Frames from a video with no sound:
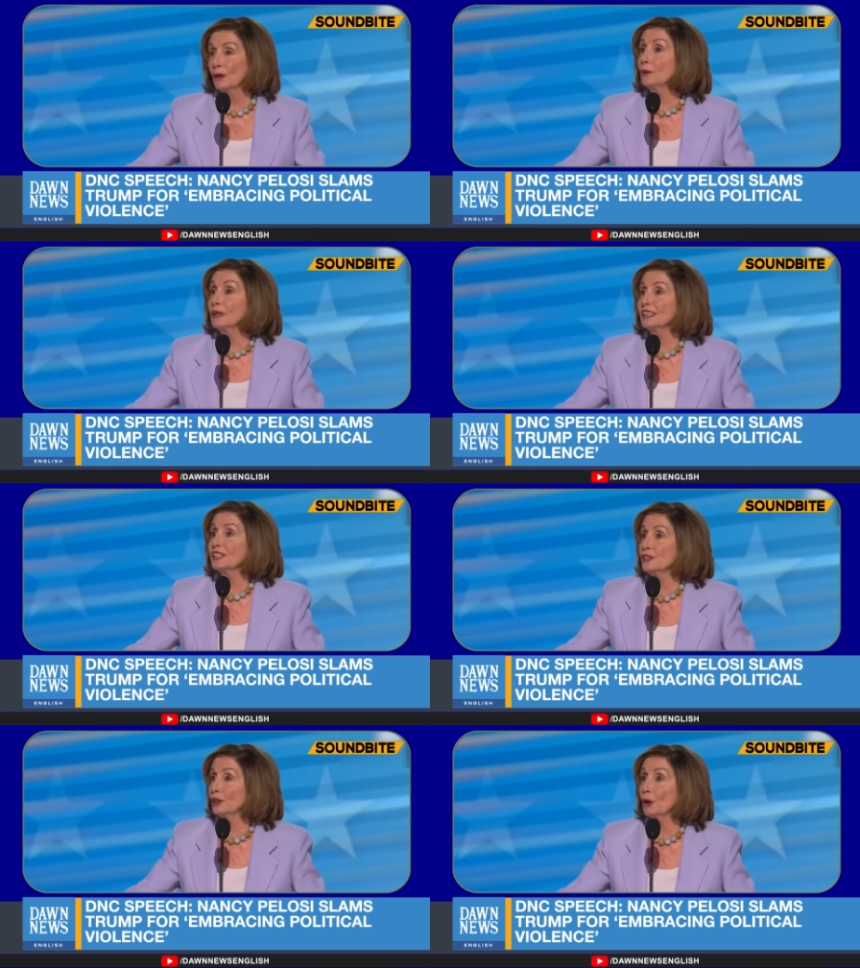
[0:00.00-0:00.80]
quickly
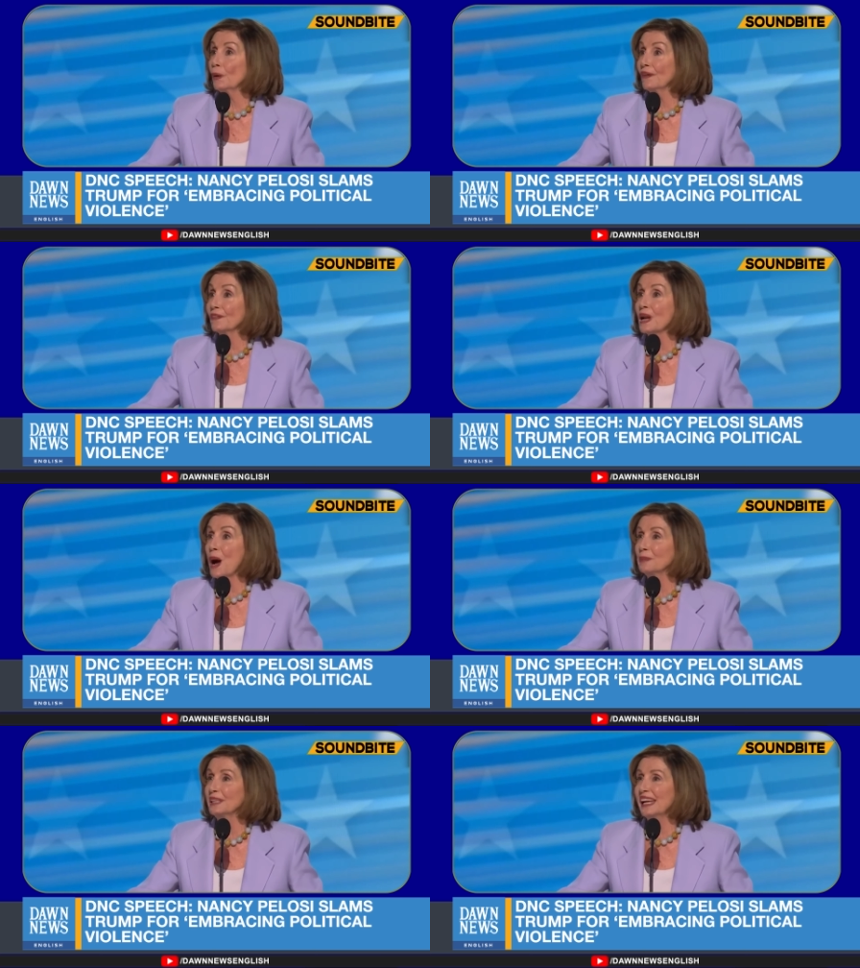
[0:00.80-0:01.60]
securing the
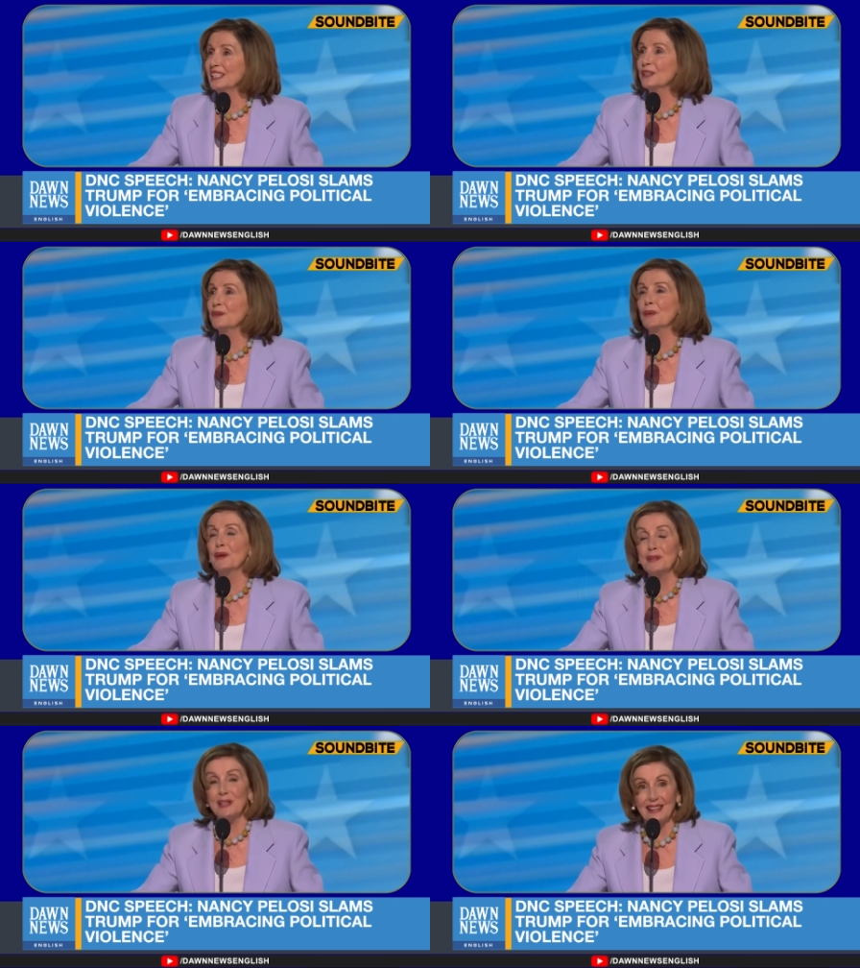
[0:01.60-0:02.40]
nomination
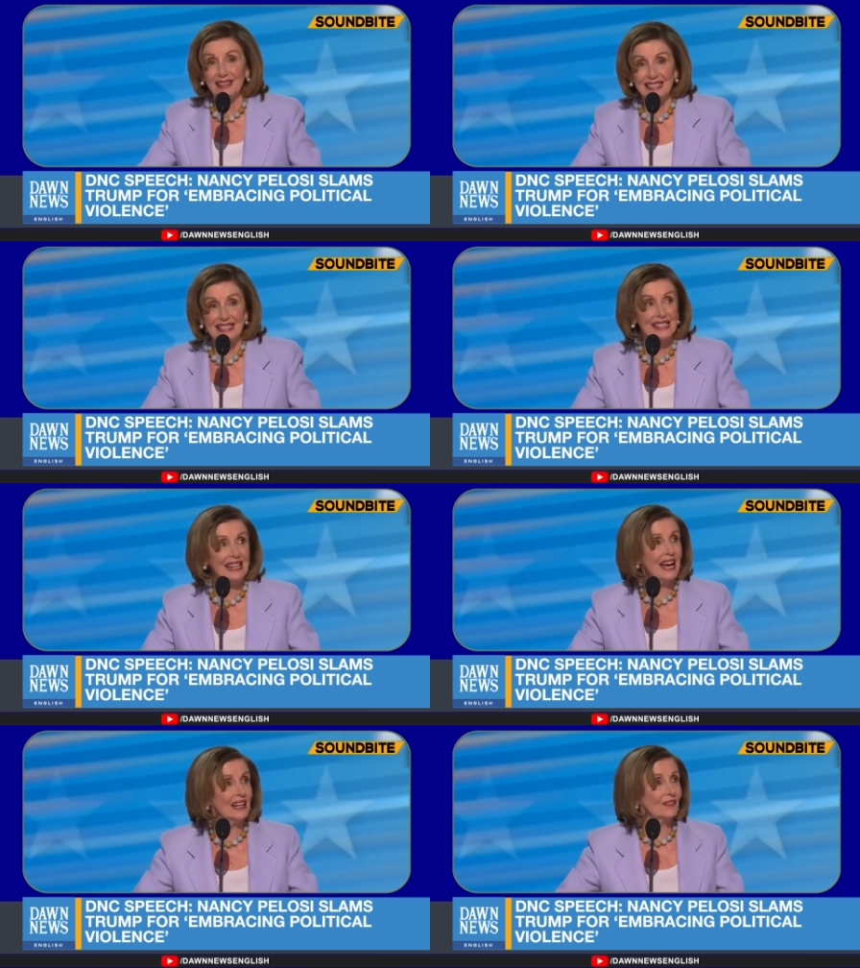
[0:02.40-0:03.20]
with
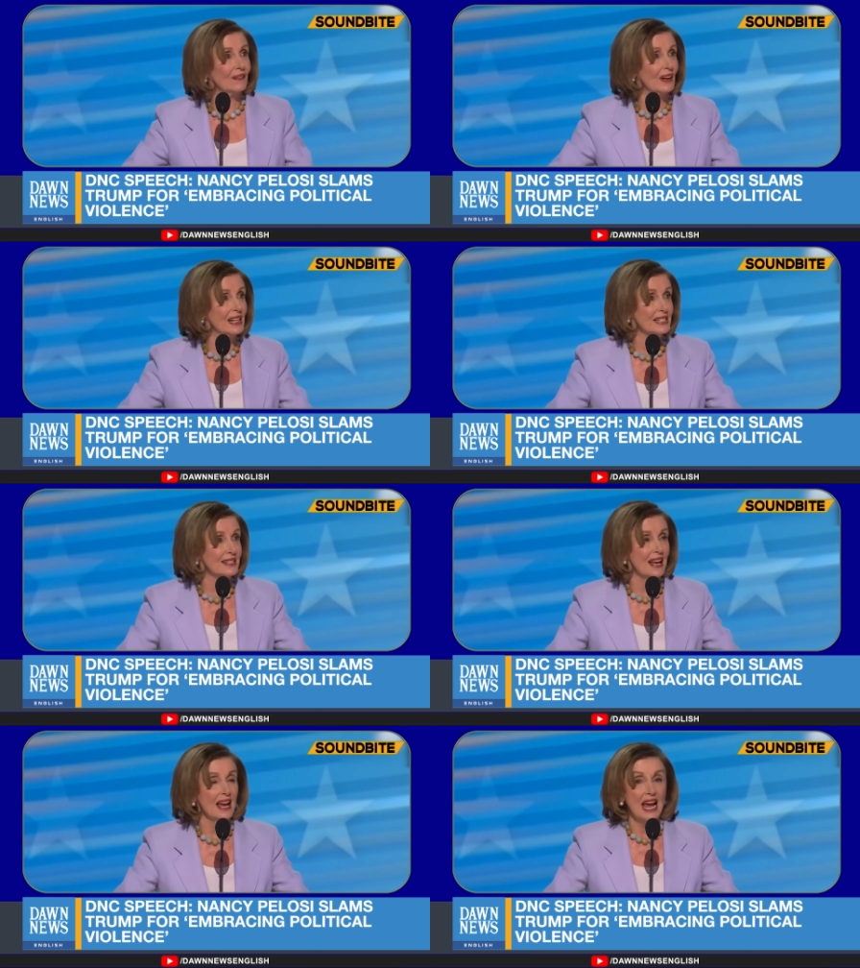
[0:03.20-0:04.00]
dignity and grace,